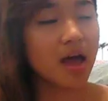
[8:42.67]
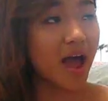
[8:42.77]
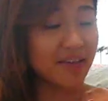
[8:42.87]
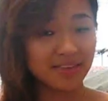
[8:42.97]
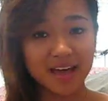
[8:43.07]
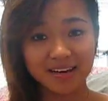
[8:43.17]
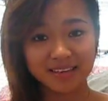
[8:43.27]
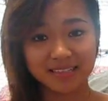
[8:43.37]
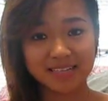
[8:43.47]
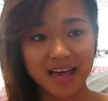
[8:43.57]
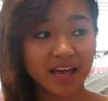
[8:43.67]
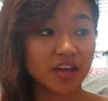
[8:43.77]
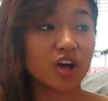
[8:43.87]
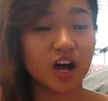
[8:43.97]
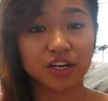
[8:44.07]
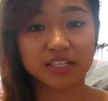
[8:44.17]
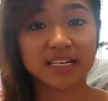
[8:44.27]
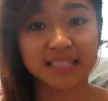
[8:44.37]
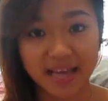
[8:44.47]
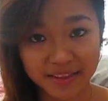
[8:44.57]
At the end of the day, y'all are
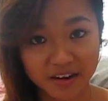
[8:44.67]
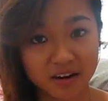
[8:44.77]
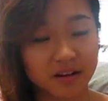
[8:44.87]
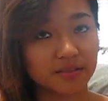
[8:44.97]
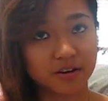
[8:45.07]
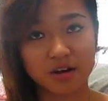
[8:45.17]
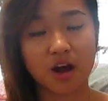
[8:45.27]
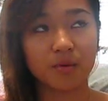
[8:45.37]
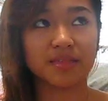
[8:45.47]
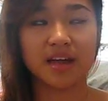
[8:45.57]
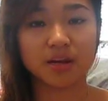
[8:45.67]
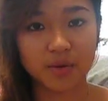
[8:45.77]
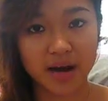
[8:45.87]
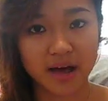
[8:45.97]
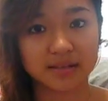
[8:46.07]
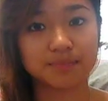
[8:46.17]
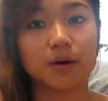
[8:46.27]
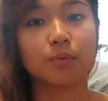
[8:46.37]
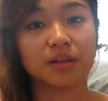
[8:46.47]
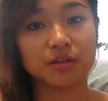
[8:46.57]
together. They're not with anyone else
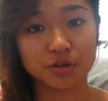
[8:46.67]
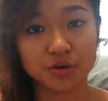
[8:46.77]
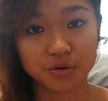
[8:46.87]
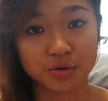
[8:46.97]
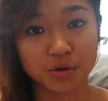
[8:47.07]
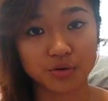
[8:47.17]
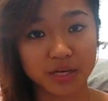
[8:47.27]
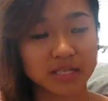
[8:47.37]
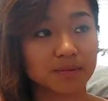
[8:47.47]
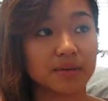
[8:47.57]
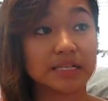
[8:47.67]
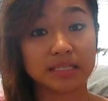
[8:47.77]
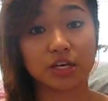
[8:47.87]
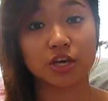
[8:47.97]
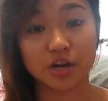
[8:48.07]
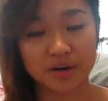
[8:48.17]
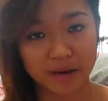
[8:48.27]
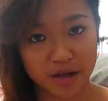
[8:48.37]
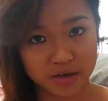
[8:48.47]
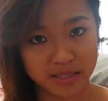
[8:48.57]
but with you. You need to be secure
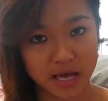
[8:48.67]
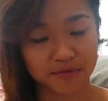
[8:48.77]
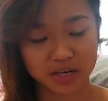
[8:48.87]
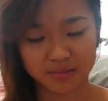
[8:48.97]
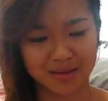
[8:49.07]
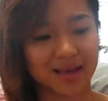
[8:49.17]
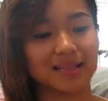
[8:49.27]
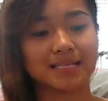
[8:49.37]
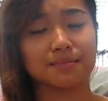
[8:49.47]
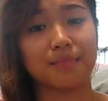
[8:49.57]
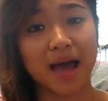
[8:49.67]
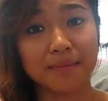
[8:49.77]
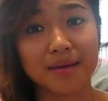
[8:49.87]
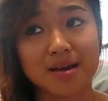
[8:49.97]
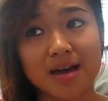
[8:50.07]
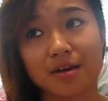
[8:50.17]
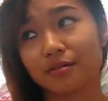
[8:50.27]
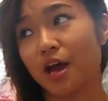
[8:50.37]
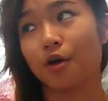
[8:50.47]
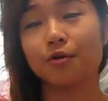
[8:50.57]
about yourself. You need to be like, that's my man, I don't
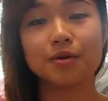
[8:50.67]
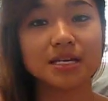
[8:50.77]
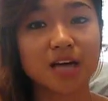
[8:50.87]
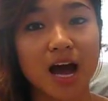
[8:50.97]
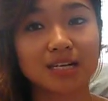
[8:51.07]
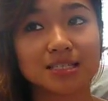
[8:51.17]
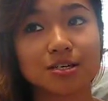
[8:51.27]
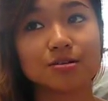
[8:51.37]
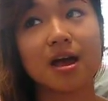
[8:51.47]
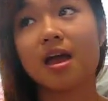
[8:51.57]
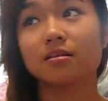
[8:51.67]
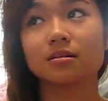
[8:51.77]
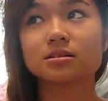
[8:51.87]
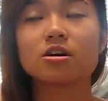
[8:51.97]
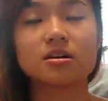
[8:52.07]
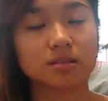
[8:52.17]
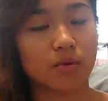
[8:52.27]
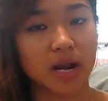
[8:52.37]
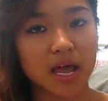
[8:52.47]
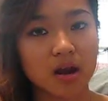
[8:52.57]
care who he talks to. Those girls that
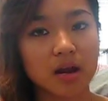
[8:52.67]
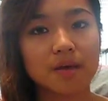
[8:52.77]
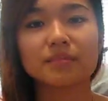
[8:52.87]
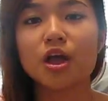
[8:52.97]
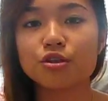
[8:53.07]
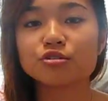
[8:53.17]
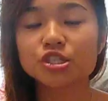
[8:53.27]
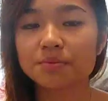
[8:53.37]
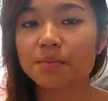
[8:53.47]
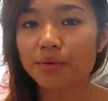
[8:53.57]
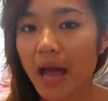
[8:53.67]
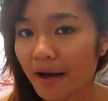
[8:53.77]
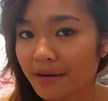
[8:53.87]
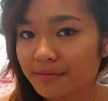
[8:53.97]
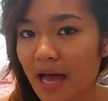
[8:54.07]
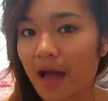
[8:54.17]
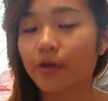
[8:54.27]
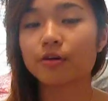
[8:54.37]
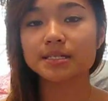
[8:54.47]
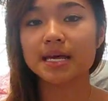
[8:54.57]
want to hit on him, you should be proud of that.
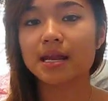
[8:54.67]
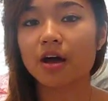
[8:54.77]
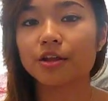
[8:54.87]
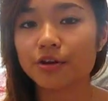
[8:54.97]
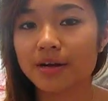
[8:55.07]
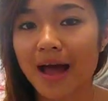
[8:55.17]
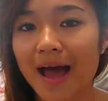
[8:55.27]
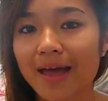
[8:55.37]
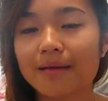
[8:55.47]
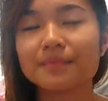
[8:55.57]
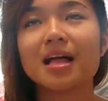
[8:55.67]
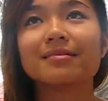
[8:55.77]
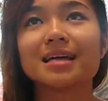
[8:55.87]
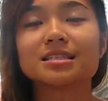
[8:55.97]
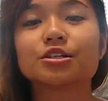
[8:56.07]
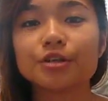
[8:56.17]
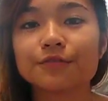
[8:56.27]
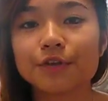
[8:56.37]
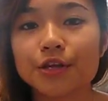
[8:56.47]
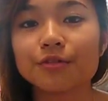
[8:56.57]
Girls hitting on your guy, that's good
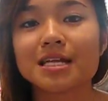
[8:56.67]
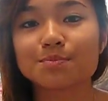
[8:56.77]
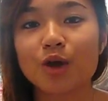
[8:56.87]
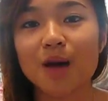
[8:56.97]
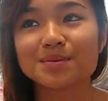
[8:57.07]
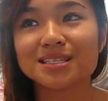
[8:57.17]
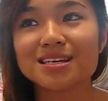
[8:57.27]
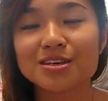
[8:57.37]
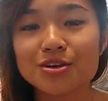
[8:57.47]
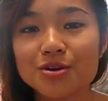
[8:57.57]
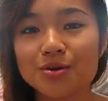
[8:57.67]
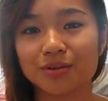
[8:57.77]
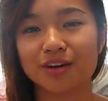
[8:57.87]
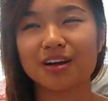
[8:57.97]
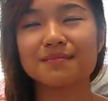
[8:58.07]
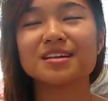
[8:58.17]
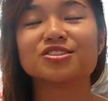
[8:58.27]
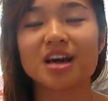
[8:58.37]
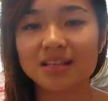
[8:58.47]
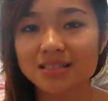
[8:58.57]
for you, that's props to you. They're going to be
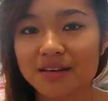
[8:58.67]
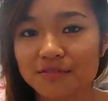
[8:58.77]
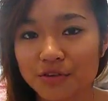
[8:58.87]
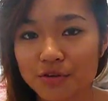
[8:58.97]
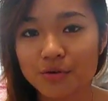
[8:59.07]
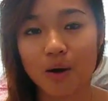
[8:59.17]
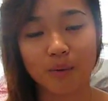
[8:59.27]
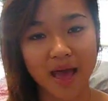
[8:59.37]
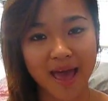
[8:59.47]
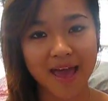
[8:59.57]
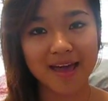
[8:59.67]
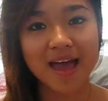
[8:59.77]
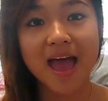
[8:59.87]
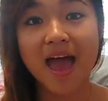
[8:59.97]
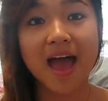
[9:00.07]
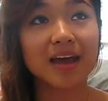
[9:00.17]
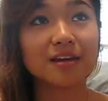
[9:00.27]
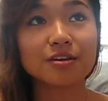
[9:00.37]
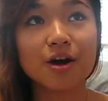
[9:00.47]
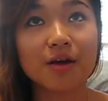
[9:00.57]
jealous of you, okay? And,
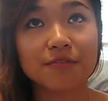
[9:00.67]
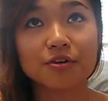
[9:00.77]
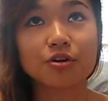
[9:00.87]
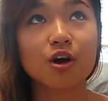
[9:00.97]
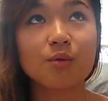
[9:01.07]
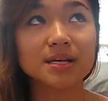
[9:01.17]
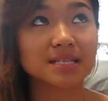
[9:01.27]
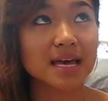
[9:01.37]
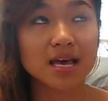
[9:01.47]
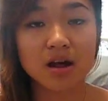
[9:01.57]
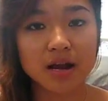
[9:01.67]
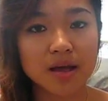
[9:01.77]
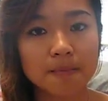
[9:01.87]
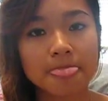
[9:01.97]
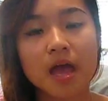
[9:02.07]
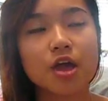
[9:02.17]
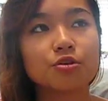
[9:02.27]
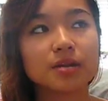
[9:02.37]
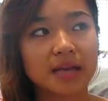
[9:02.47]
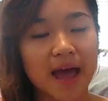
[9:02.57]
you know, if your girl wants to hit on him,
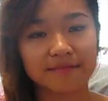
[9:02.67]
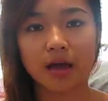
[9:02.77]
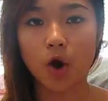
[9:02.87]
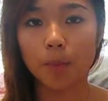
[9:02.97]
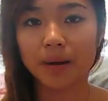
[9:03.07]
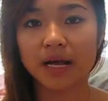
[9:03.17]
you need to have that open